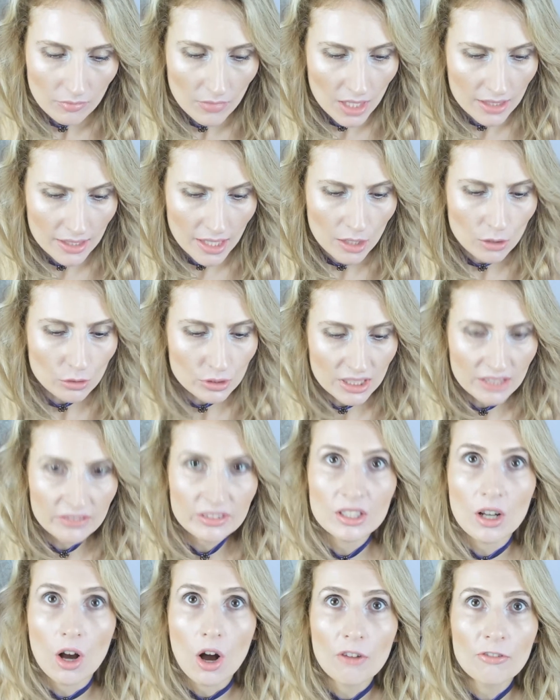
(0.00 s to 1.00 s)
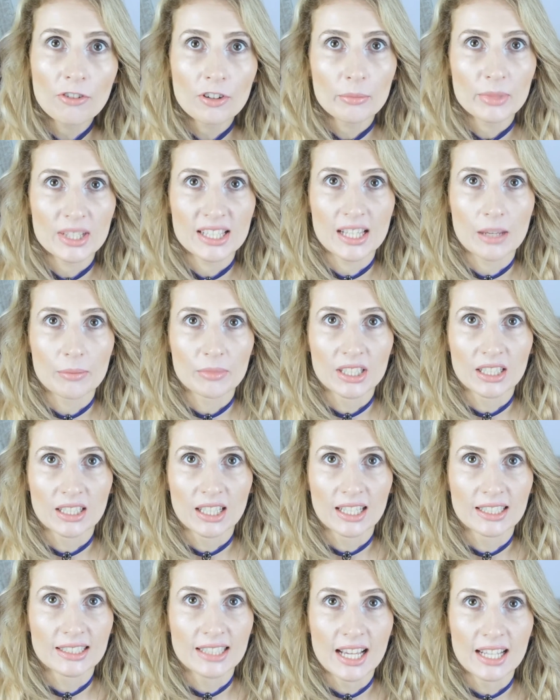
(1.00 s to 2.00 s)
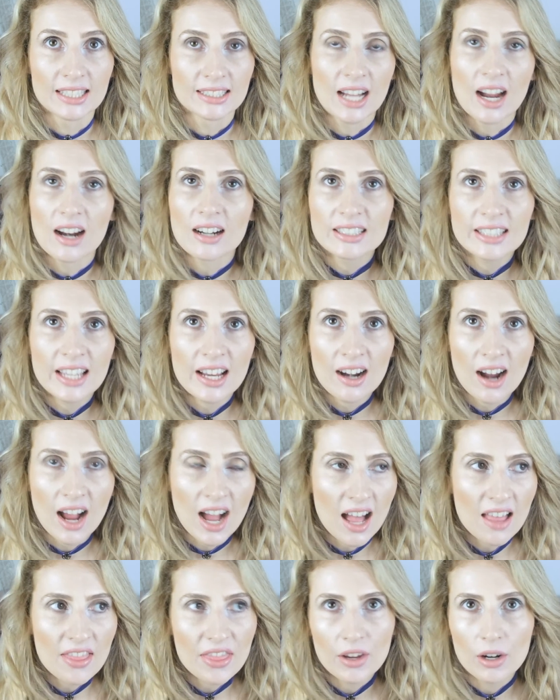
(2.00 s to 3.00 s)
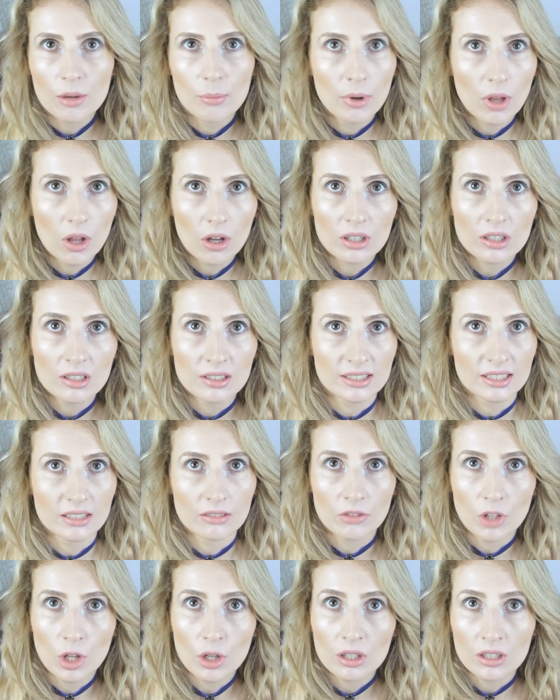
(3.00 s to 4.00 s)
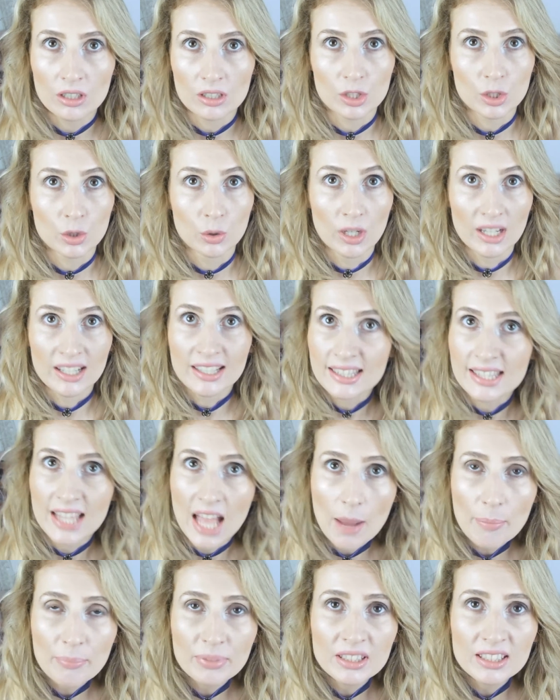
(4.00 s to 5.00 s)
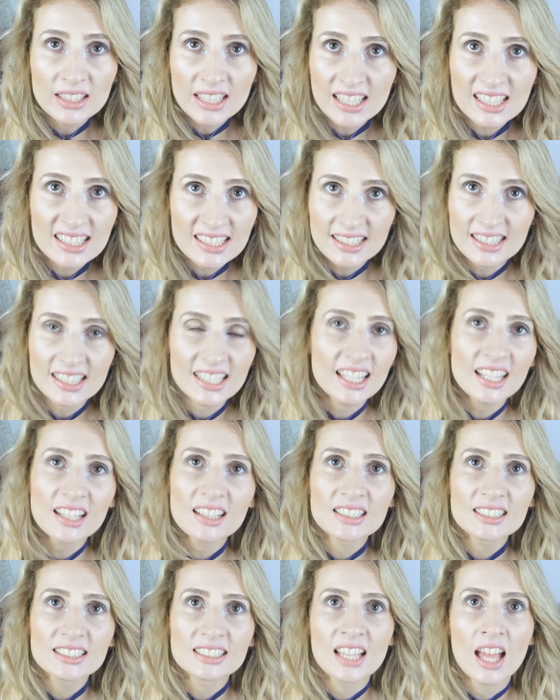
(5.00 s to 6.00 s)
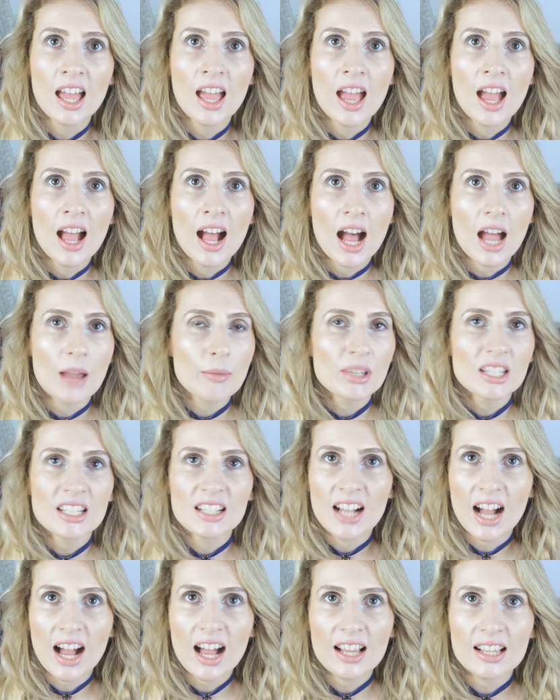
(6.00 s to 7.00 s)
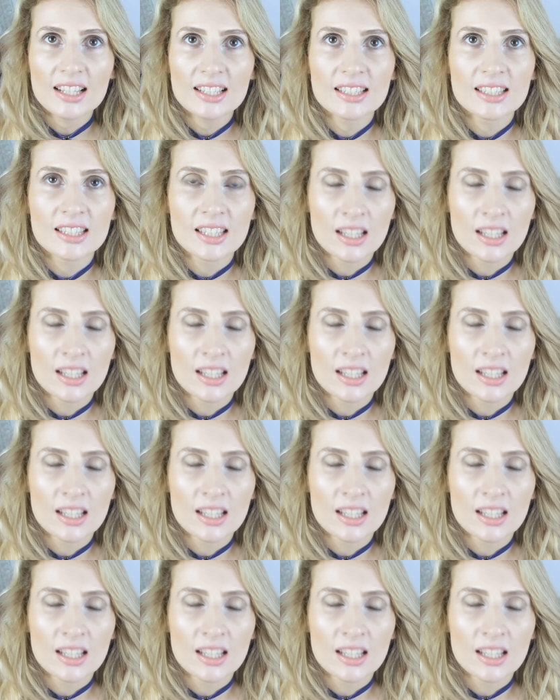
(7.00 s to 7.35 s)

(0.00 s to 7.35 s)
they could even offer me something like that. Are there other bloggers and vloggers who accept these deals? I mean, guys,